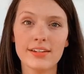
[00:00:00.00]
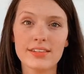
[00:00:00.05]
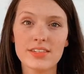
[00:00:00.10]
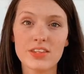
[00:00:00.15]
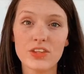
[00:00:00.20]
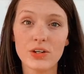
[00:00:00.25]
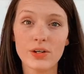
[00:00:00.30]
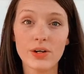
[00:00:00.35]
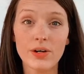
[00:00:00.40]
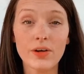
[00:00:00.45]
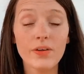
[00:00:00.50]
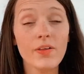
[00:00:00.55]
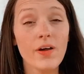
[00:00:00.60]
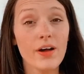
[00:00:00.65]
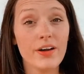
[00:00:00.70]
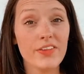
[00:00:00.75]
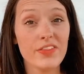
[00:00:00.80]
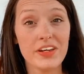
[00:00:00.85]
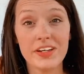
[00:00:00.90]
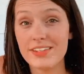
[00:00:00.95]
there are a lot
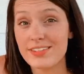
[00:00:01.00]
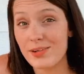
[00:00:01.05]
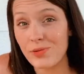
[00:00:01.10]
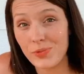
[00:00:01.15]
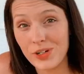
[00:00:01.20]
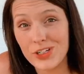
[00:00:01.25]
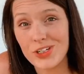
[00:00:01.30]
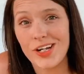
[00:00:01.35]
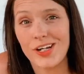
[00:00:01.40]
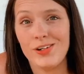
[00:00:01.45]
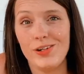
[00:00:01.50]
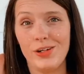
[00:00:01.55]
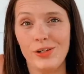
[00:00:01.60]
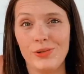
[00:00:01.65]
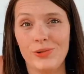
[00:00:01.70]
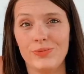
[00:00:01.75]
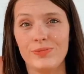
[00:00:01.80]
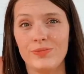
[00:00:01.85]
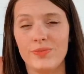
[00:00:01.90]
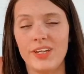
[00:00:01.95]
of things I wish I
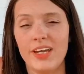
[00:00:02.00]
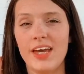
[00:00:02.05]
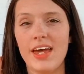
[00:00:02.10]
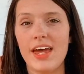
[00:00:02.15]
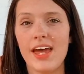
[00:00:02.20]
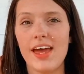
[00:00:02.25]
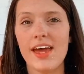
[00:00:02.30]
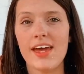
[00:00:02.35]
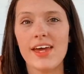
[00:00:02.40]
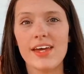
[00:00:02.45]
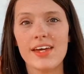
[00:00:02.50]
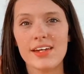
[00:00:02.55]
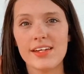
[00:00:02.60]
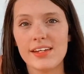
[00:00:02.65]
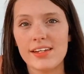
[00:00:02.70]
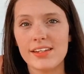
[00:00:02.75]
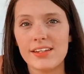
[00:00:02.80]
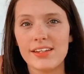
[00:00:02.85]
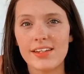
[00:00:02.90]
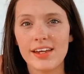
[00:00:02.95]
knew.
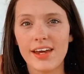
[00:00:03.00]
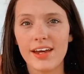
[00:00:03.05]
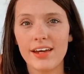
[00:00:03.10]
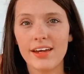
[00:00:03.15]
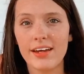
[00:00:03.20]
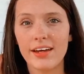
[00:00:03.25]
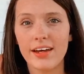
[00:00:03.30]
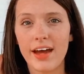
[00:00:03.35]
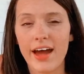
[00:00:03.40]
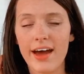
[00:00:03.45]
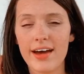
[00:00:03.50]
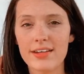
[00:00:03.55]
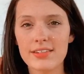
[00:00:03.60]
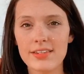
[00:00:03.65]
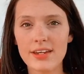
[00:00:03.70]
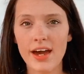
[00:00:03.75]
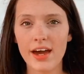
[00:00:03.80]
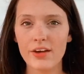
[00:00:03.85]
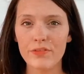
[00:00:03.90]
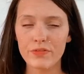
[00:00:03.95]
And as
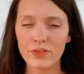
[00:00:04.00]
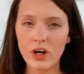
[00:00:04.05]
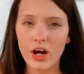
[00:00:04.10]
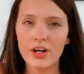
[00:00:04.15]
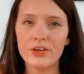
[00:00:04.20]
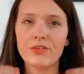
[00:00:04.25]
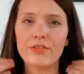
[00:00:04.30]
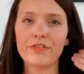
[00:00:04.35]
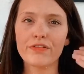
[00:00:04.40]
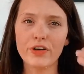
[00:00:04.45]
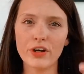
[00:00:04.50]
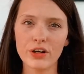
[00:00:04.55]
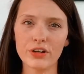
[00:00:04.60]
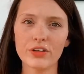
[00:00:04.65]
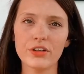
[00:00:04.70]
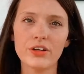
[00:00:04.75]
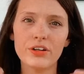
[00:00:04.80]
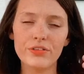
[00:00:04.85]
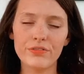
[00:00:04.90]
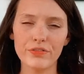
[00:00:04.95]
I've gotten further
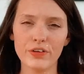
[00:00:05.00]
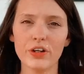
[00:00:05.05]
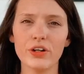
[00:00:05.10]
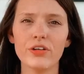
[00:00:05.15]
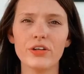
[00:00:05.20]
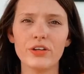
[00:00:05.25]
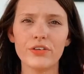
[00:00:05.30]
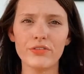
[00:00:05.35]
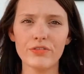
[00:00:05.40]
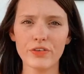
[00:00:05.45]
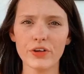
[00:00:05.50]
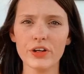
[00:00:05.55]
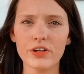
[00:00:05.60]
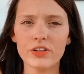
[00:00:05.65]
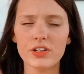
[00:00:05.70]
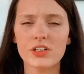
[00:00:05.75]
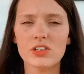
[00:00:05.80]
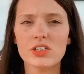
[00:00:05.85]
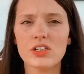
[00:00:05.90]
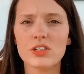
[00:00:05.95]
and further and further
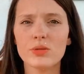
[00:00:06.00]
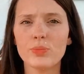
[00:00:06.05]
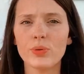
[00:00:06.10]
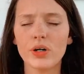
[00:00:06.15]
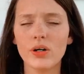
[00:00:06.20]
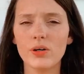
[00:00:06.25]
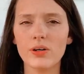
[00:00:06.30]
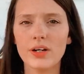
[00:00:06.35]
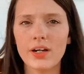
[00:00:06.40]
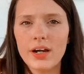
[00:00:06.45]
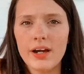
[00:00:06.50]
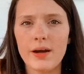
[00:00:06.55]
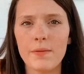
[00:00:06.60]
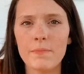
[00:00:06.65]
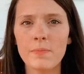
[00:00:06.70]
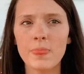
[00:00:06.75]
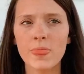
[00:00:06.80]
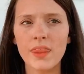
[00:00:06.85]
into the program,